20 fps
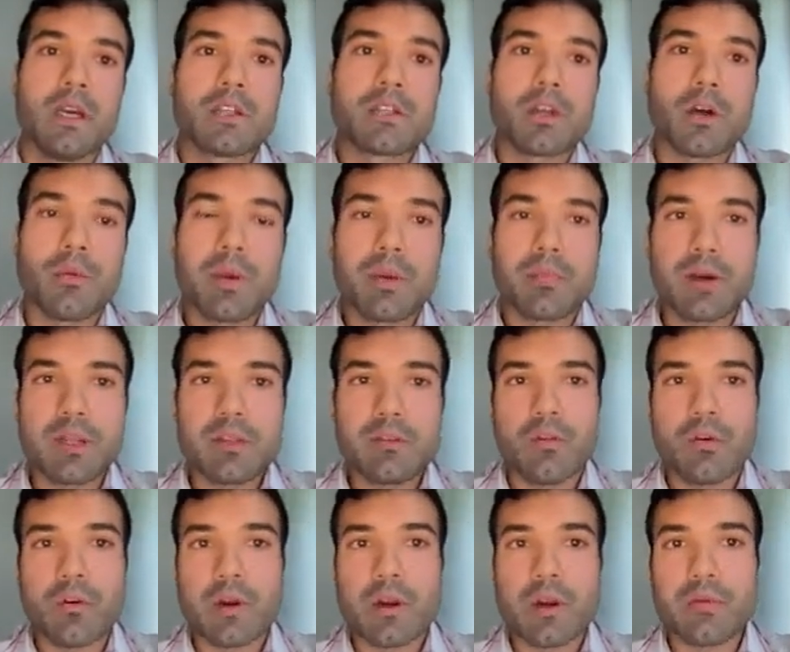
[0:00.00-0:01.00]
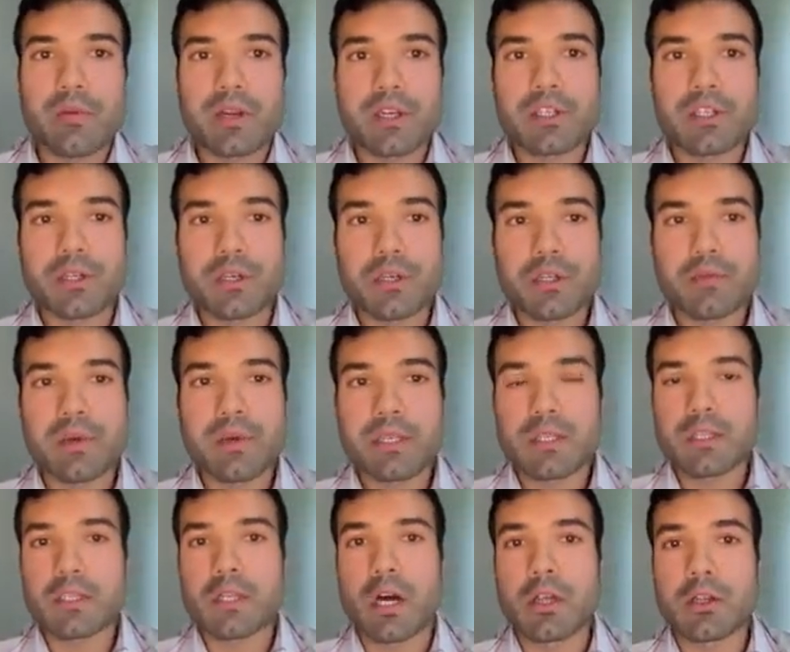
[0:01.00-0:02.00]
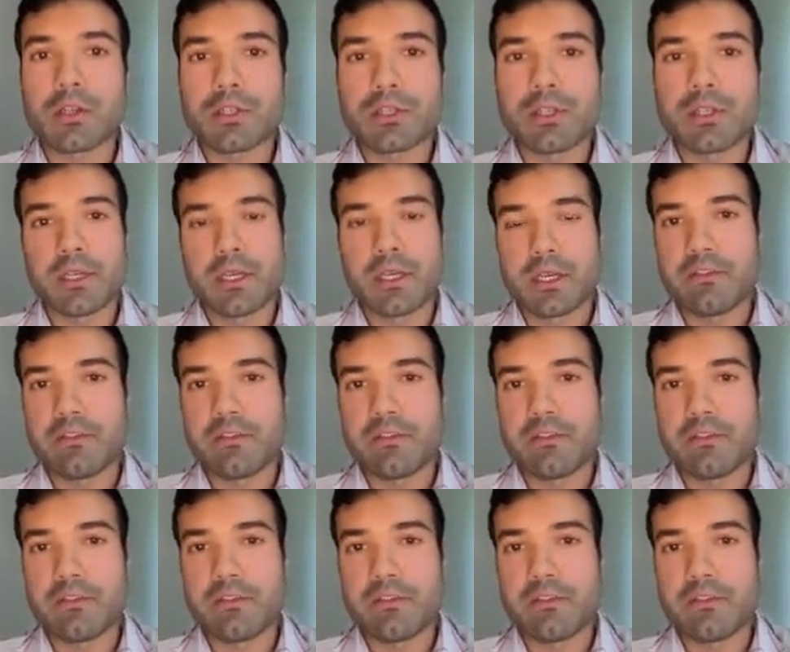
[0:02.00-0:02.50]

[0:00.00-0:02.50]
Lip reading: So we put forward a research methodology